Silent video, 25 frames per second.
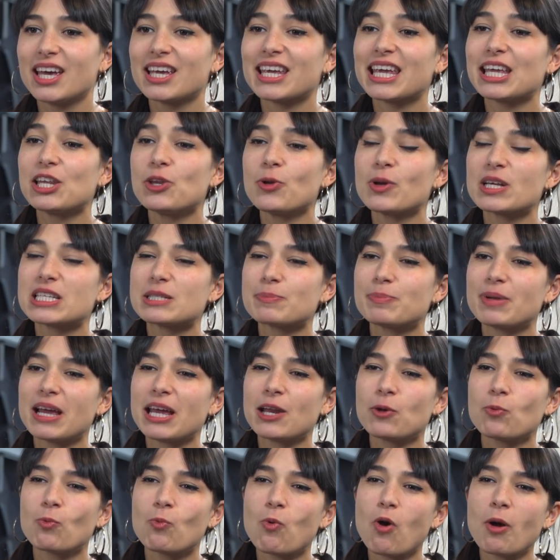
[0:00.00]
Can you
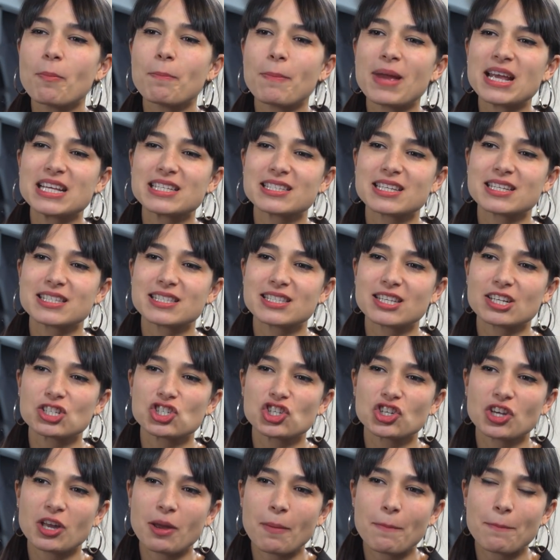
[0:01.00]
explain what makes this
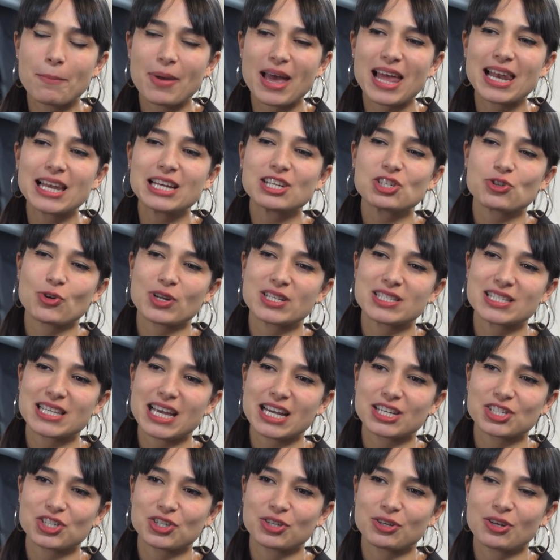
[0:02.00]
such a compelling
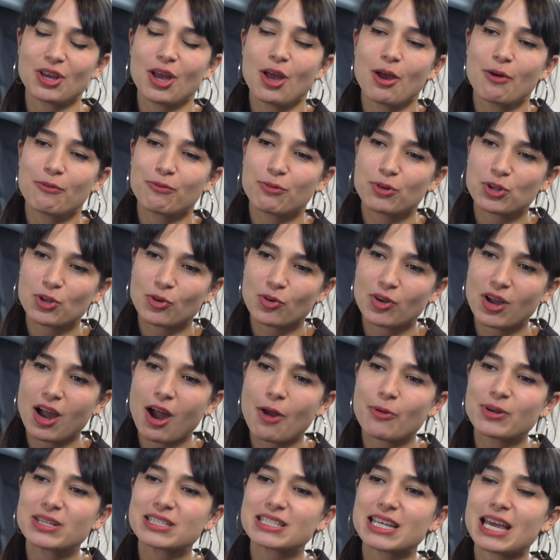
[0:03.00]
transaction for your
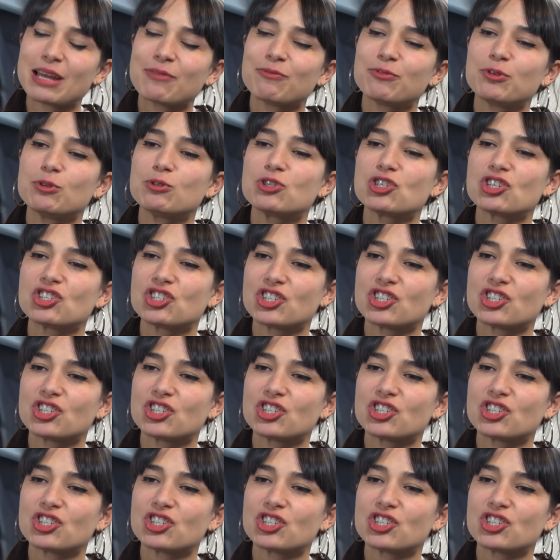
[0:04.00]
current and future